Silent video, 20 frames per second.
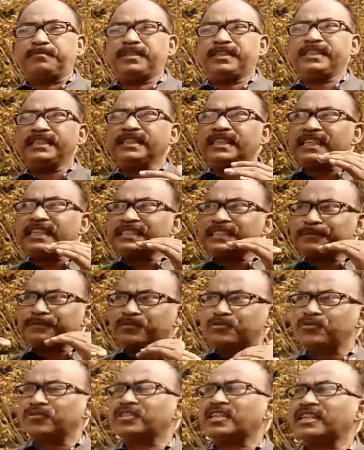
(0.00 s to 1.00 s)
But in case of
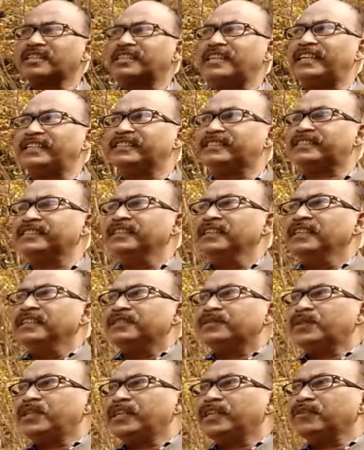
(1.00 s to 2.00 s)
social science,
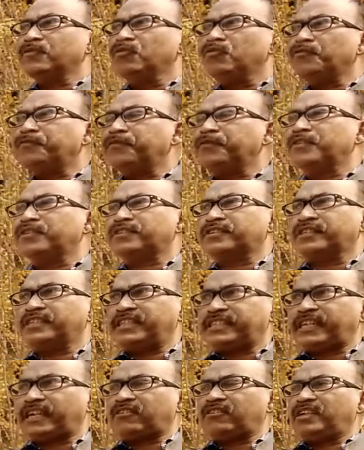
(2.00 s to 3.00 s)
they go for
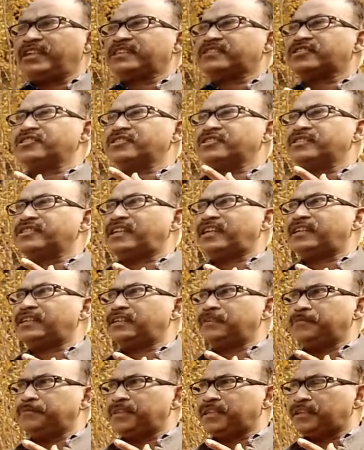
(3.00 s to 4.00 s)
data collection
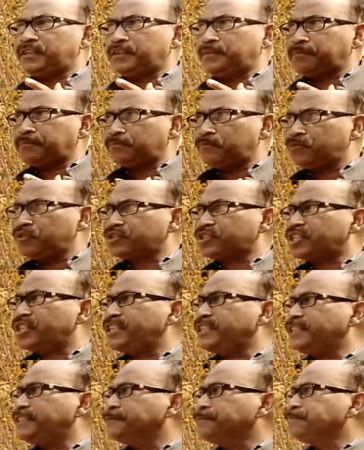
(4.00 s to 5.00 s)
and
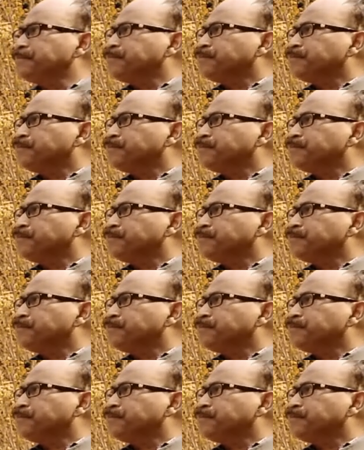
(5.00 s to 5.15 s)
mostly